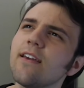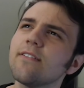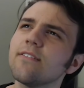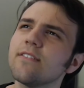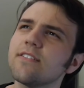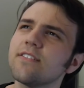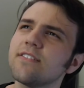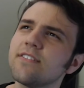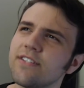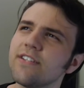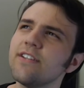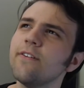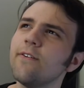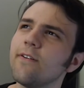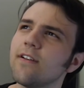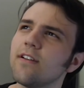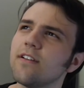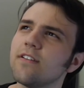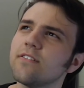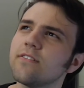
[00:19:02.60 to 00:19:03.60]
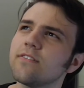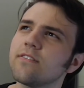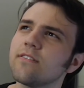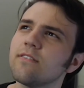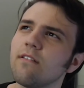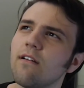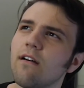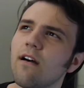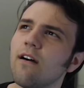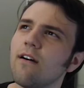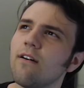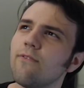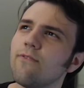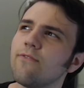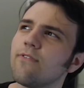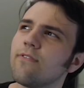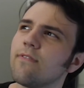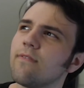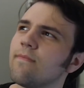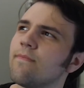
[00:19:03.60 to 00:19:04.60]
a series
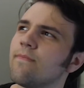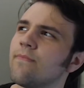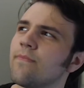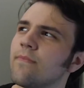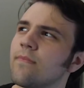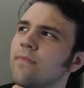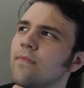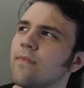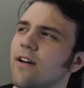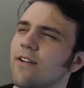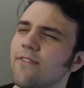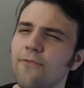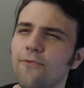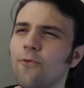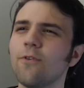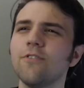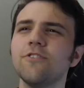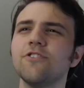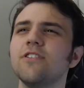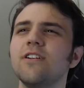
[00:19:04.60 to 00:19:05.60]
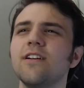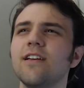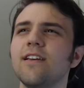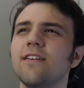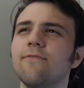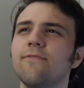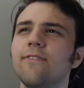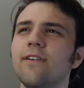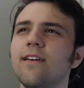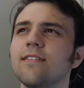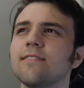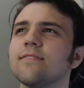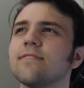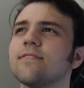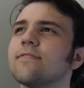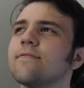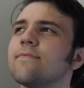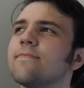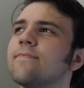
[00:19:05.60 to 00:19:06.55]
of unfortunate events.